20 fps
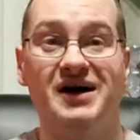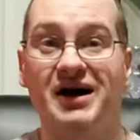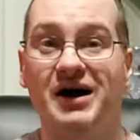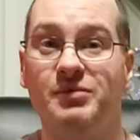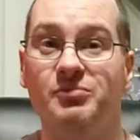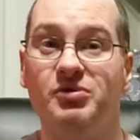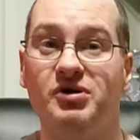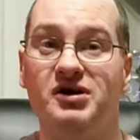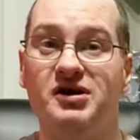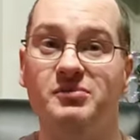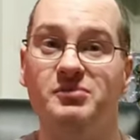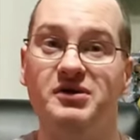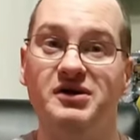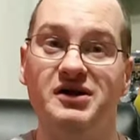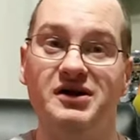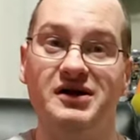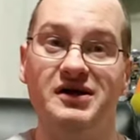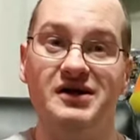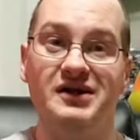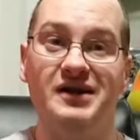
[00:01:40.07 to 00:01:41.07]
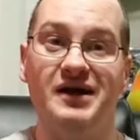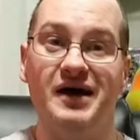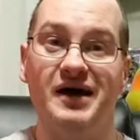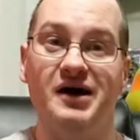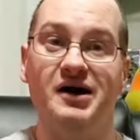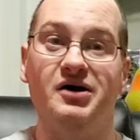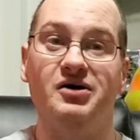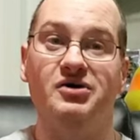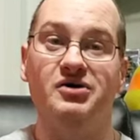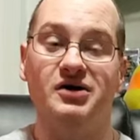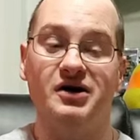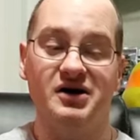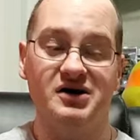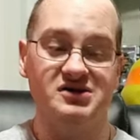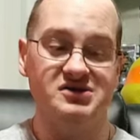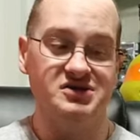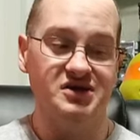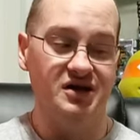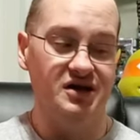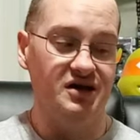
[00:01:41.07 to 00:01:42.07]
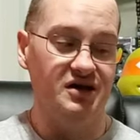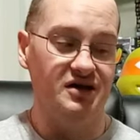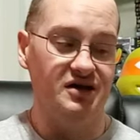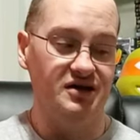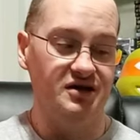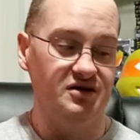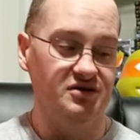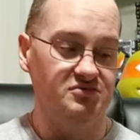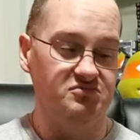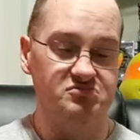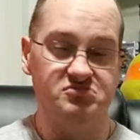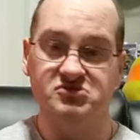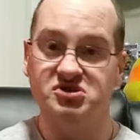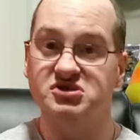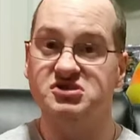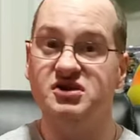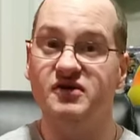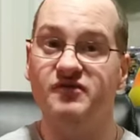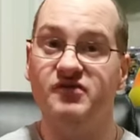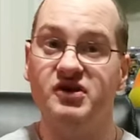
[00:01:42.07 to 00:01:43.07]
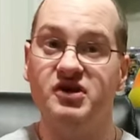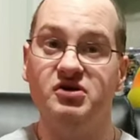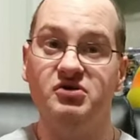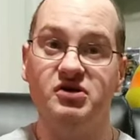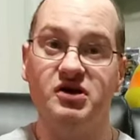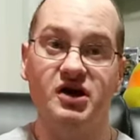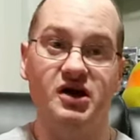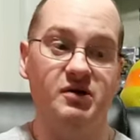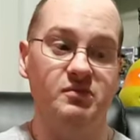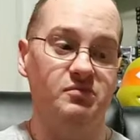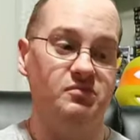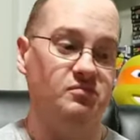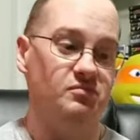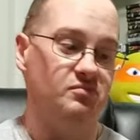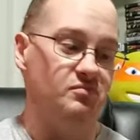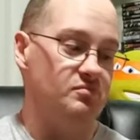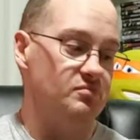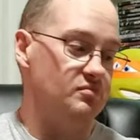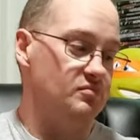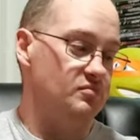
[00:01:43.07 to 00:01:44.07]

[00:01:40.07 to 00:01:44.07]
I'm recommending it now as a just a video game